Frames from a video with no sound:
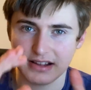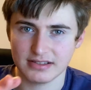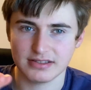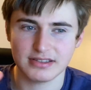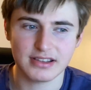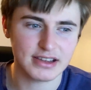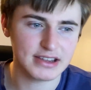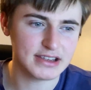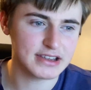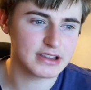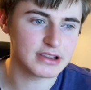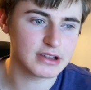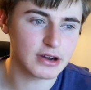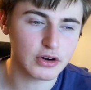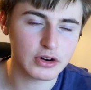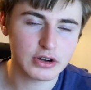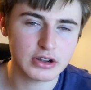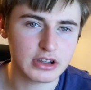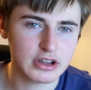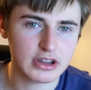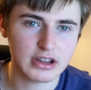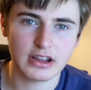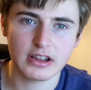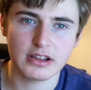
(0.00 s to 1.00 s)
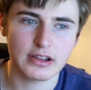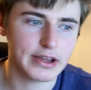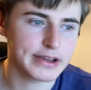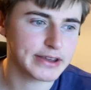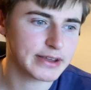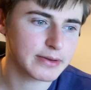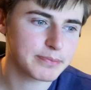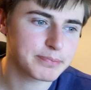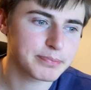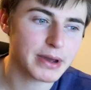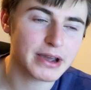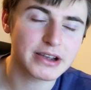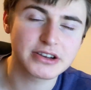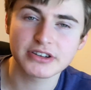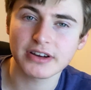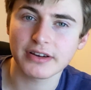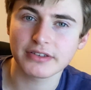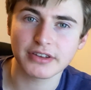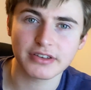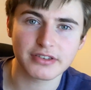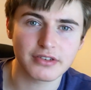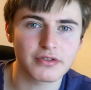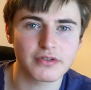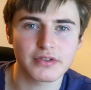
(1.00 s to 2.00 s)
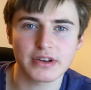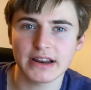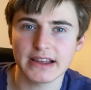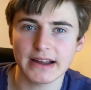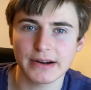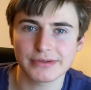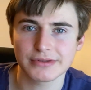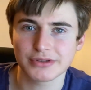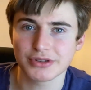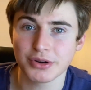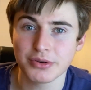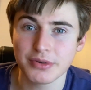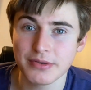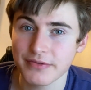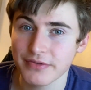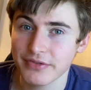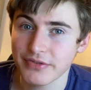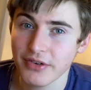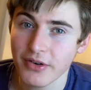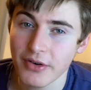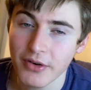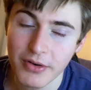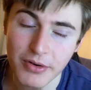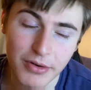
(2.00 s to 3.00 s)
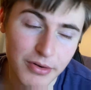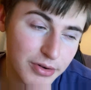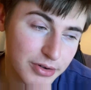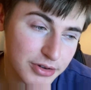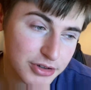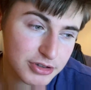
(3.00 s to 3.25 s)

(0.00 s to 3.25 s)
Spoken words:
Big Show doesn't really outdo him for